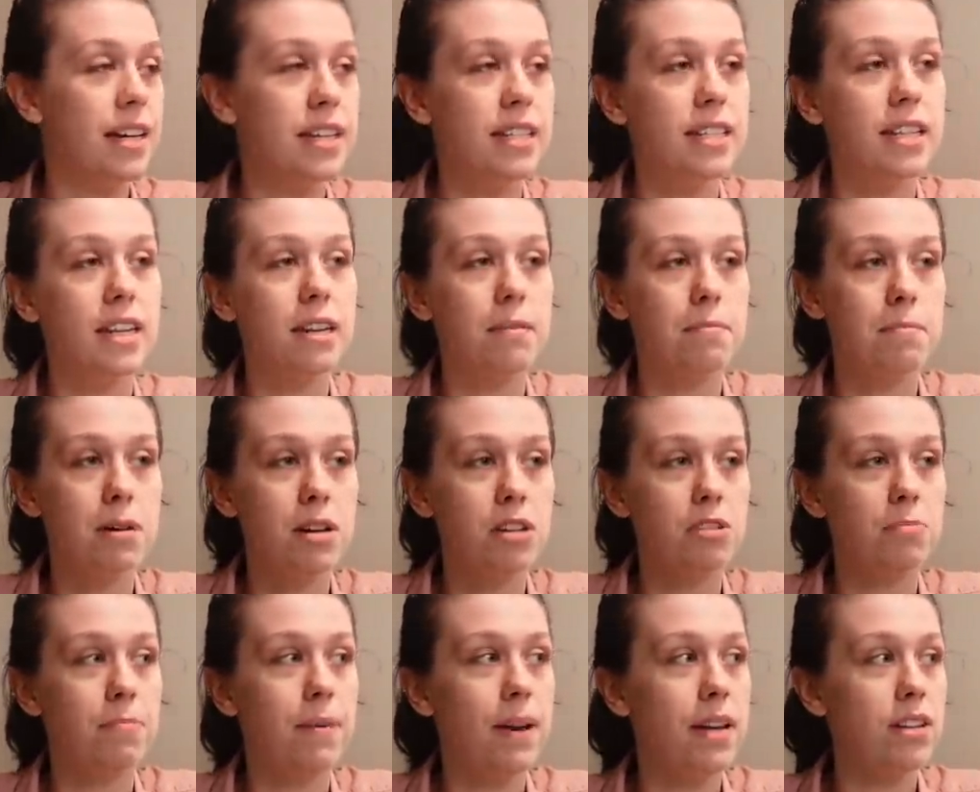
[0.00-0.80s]
Did a
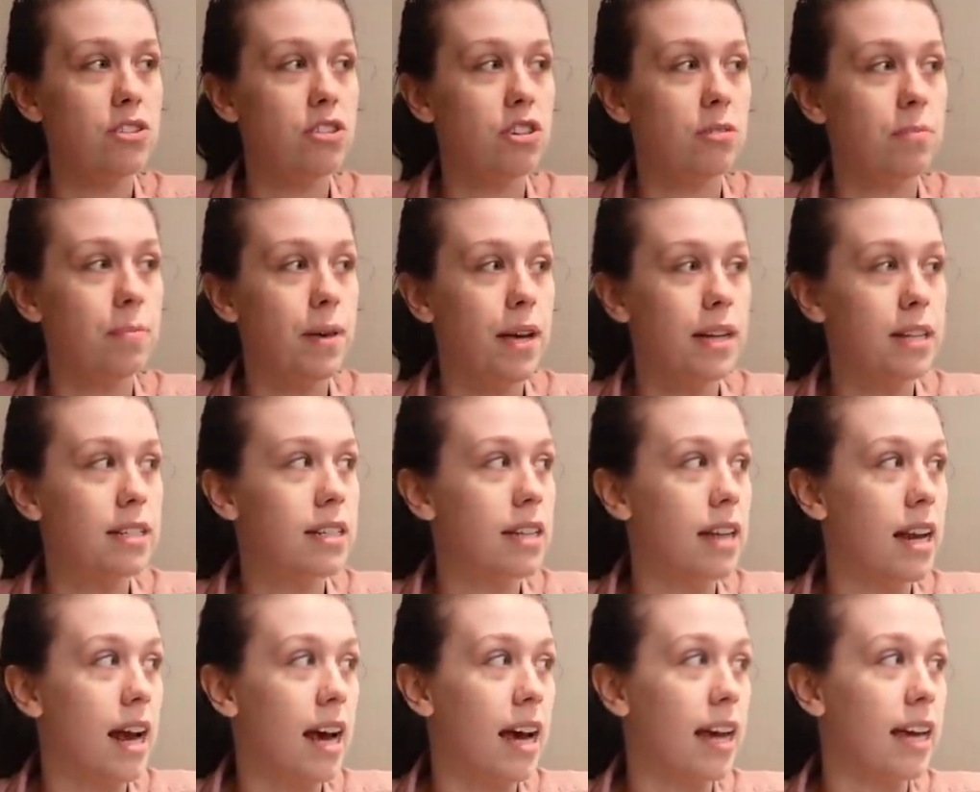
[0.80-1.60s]
much better job
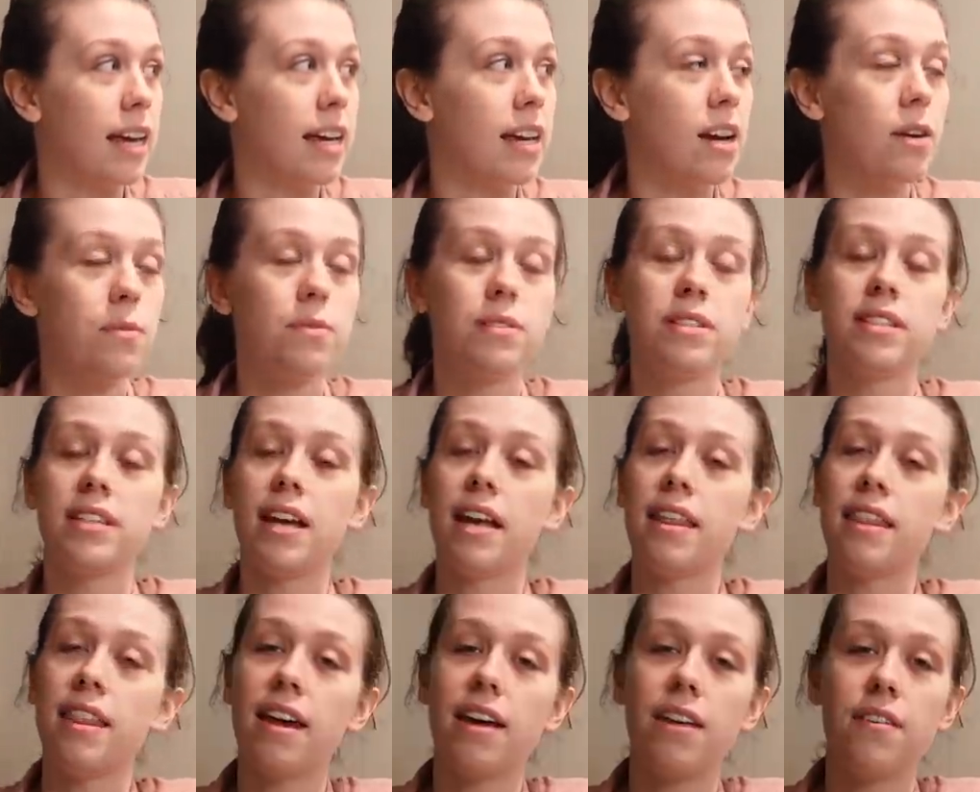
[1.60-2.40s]
yesterday, and I was
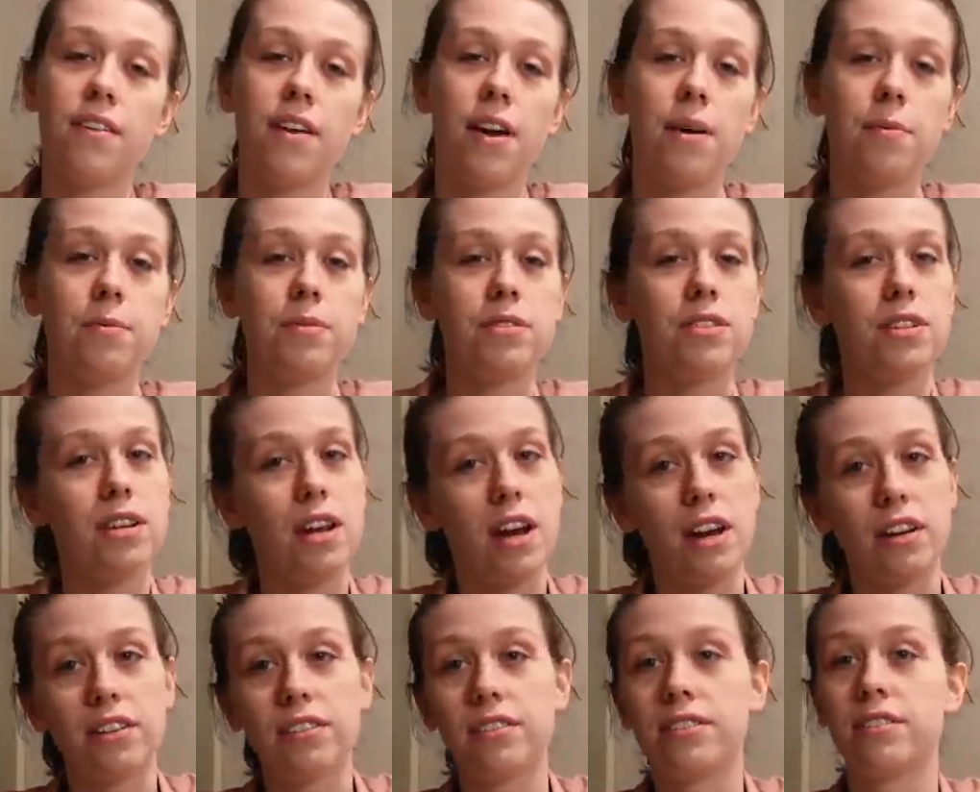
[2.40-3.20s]
sat there and I was, you know,